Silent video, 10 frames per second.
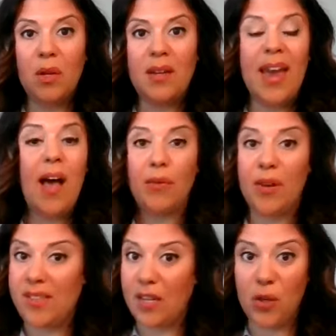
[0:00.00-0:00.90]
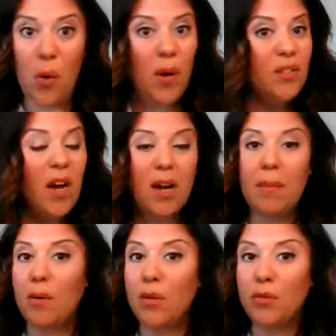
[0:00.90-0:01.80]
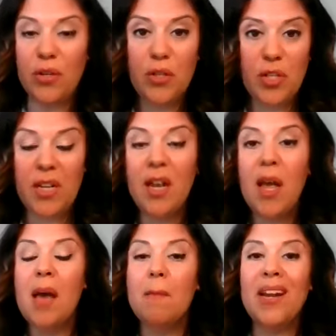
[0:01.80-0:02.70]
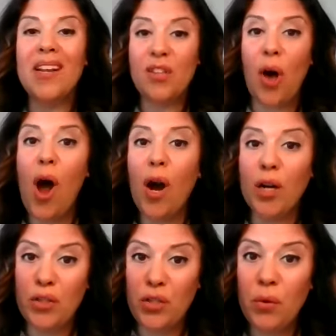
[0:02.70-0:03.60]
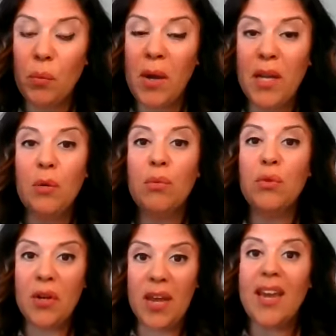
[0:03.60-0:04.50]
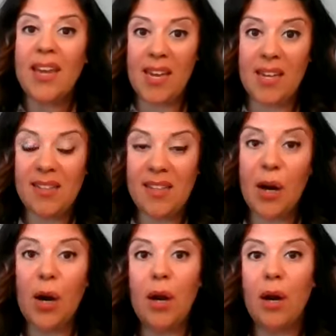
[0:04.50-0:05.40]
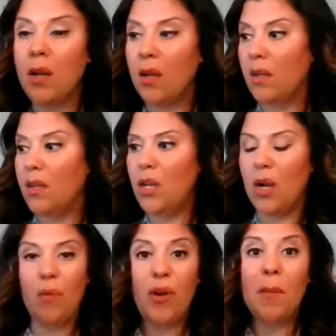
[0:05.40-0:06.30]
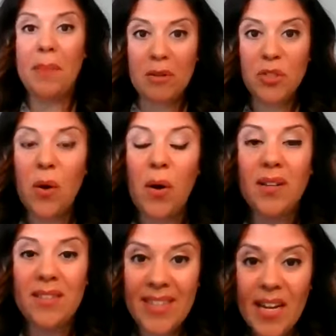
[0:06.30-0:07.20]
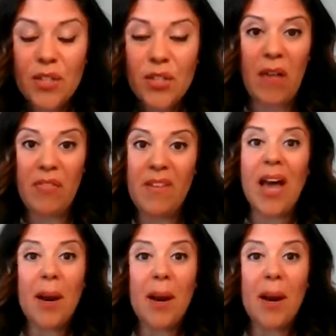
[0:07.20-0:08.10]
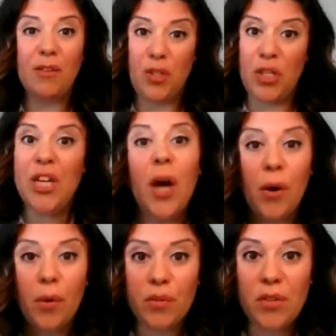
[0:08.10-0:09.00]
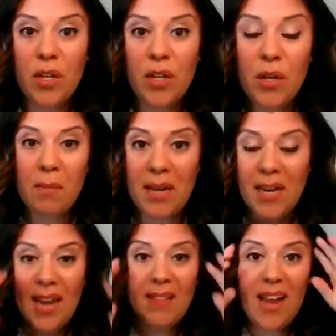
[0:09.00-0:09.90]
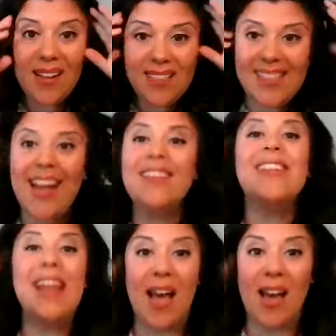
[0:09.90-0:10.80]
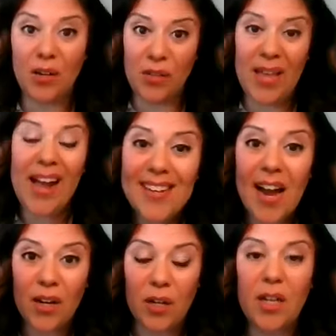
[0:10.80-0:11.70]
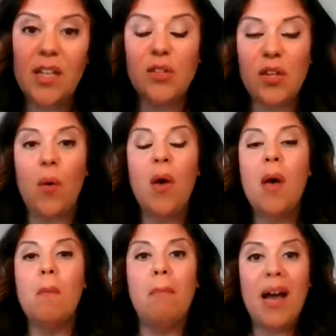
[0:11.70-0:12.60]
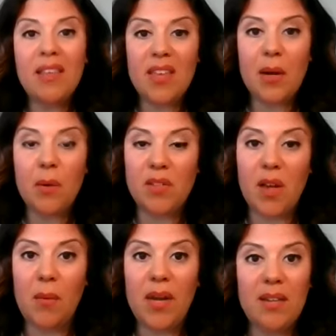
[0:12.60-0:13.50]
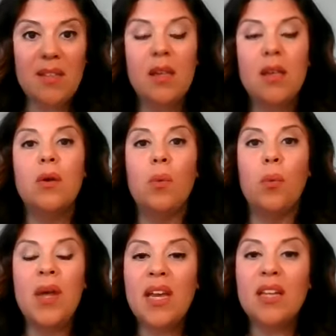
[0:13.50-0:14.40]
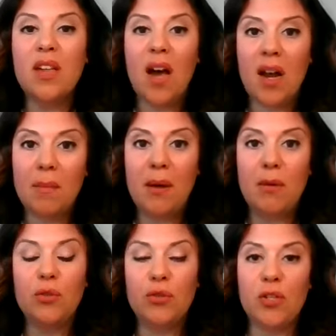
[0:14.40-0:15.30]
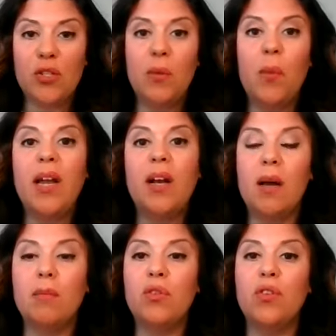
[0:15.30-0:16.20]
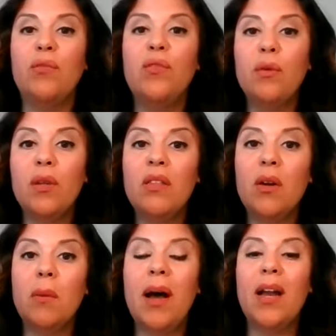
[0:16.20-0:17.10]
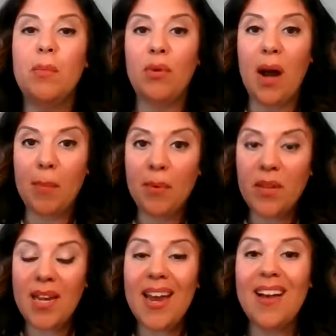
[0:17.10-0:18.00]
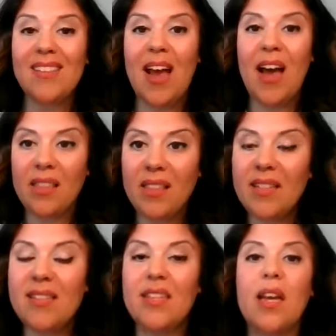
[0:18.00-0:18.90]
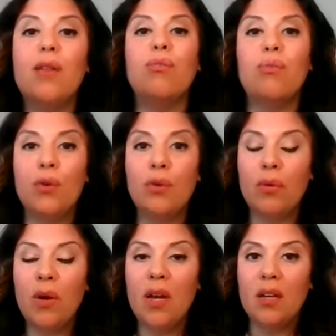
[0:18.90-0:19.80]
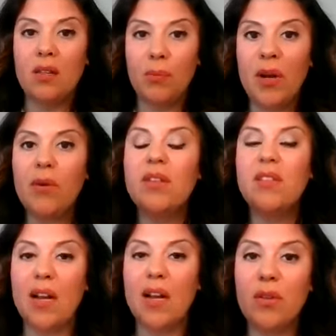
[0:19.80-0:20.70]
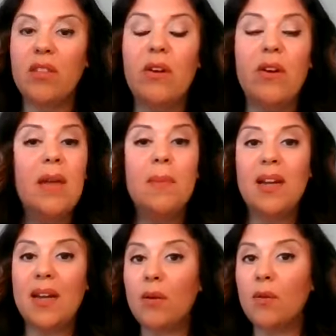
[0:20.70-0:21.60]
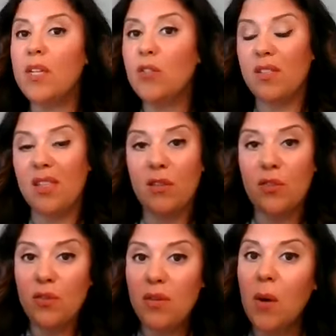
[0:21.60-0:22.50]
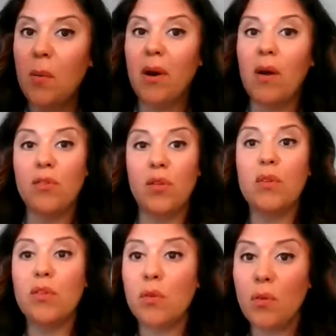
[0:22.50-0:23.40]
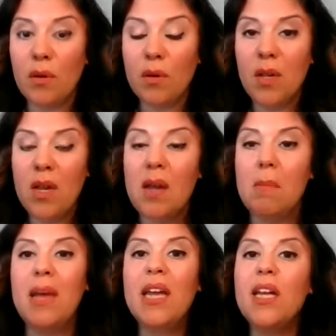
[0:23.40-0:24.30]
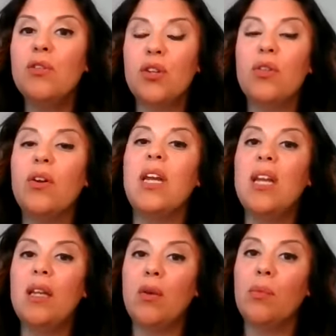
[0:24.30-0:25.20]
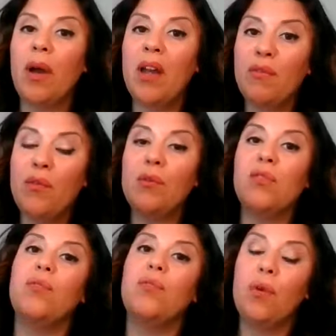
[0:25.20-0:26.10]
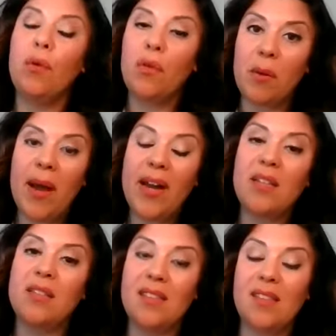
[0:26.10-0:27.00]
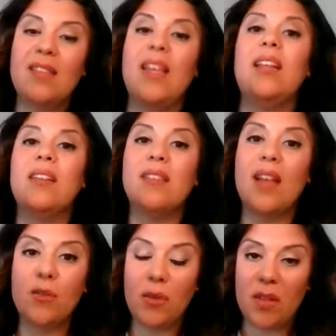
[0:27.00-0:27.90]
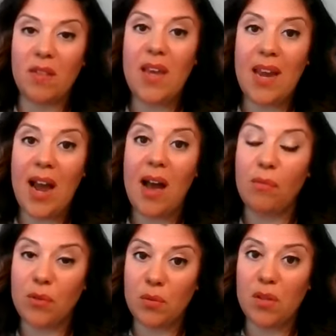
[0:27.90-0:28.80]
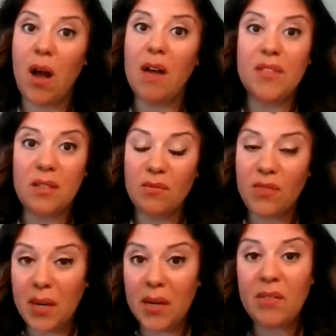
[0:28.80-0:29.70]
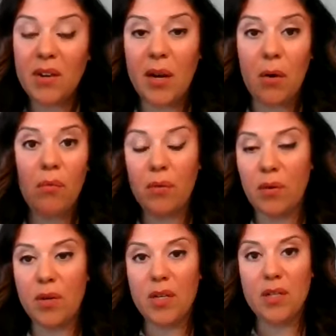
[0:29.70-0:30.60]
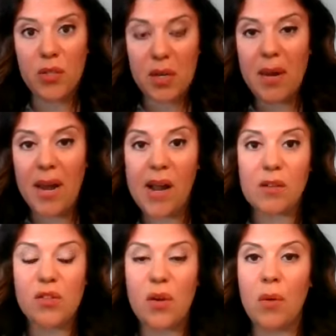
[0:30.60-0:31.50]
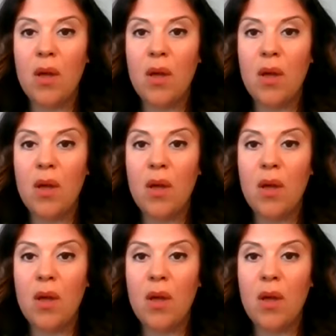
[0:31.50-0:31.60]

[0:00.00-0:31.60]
calories. I don't want to talk about nutrition. Yeah. But it's hard too when you look at kids that are, you know, they're about to go on stage and they've got a bag of Cheetos. You know what I mean? And that's not good. And so my thing was always, we can talk about nutrition when it comes to fueling their body properly as athletes to get through the rigorous schedule that they're keeping, not only just at the studio, but also with school, making sure they're eating the right foods to fuel their body to sustain the schedule that they have, which was often very, very overloaded and jam-packed. So,